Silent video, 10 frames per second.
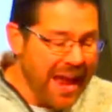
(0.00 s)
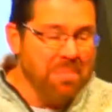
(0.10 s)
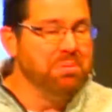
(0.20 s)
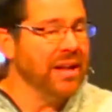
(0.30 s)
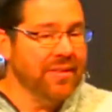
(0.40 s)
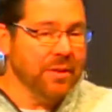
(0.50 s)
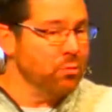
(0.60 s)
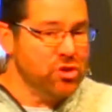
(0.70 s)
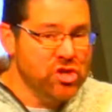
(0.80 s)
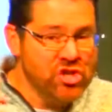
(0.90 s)
at blood that
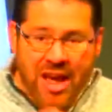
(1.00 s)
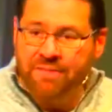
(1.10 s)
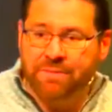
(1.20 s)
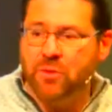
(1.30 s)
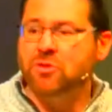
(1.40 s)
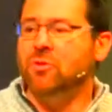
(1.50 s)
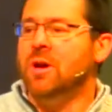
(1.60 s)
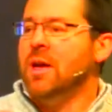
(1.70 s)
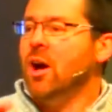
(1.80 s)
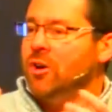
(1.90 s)
was shed for you
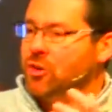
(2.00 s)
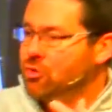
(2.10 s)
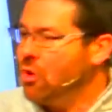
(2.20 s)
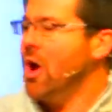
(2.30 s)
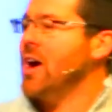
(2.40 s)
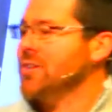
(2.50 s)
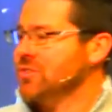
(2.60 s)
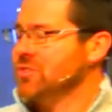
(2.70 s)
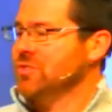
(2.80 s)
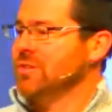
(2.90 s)
on a
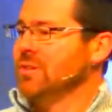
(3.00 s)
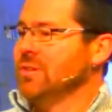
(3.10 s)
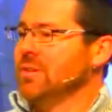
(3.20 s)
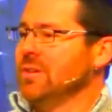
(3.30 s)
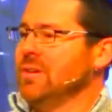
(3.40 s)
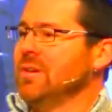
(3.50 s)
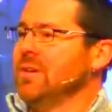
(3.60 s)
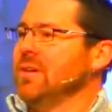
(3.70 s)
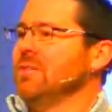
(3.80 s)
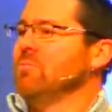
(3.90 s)
cross,
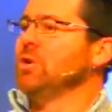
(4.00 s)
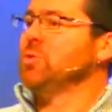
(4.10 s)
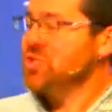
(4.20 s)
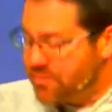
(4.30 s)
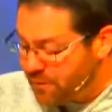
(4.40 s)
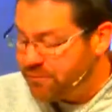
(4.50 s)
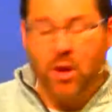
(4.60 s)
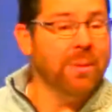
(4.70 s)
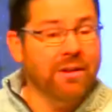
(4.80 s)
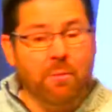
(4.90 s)
which was the
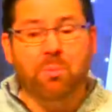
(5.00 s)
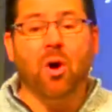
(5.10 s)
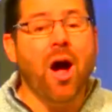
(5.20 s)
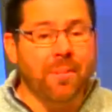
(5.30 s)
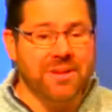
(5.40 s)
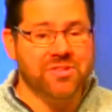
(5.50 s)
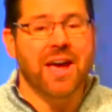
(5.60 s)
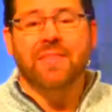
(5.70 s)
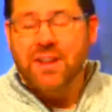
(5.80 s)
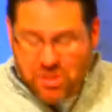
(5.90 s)
fulfillment of a promise
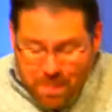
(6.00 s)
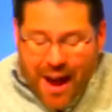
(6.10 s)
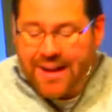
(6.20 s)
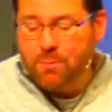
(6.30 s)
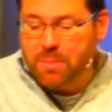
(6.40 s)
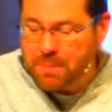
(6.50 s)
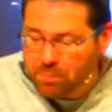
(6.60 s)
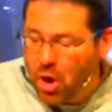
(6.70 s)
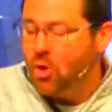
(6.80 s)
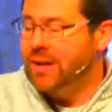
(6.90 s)
that his body would be
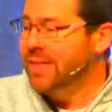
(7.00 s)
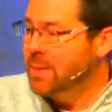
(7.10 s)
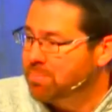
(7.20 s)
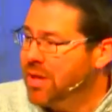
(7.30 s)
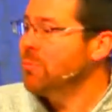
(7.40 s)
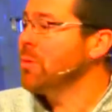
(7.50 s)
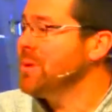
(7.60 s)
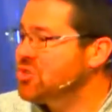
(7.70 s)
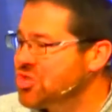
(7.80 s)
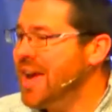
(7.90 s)
broken and that blood would
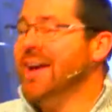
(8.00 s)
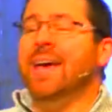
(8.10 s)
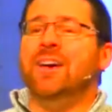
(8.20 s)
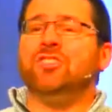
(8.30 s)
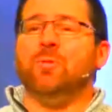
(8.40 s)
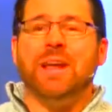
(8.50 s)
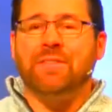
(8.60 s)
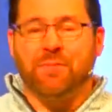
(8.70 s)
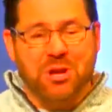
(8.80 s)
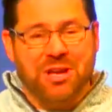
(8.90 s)
be shed so that we could
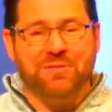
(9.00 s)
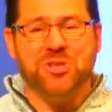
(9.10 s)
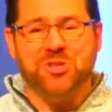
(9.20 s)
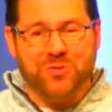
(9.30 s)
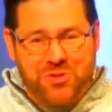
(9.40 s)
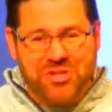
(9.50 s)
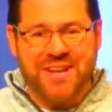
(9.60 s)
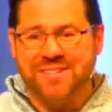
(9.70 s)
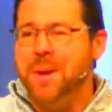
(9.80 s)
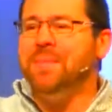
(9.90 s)
have forgiveness of
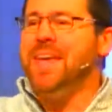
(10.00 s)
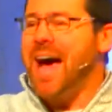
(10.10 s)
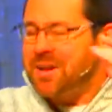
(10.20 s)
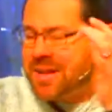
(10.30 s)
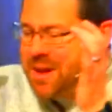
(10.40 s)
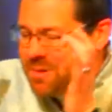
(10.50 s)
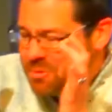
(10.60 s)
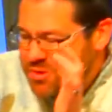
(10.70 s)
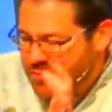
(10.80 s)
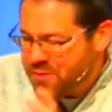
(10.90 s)
sins. God
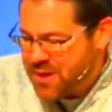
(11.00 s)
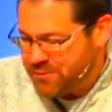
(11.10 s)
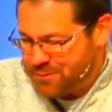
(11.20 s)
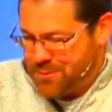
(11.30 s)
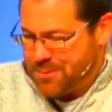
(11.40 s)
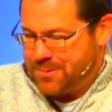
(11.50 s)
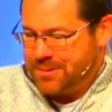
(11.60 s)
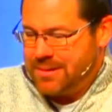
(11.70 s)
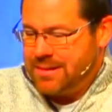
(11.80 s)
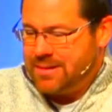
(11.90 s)
was faithful
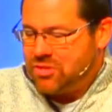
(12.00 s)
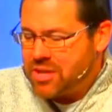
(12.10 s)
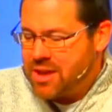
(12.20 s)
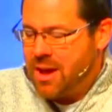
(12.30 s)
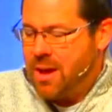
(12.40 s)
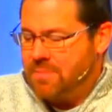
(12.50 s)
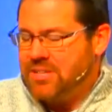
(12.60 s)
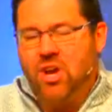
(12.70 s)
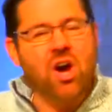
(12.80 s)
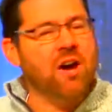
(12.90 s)
to come
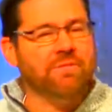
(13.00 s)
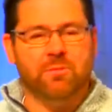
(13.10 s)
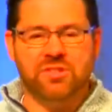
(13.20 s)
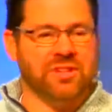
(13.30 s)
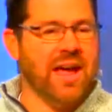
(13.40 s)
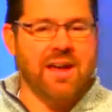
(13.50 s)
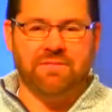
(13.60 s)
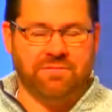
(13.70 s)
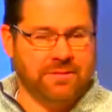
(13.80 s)
and to offer his life.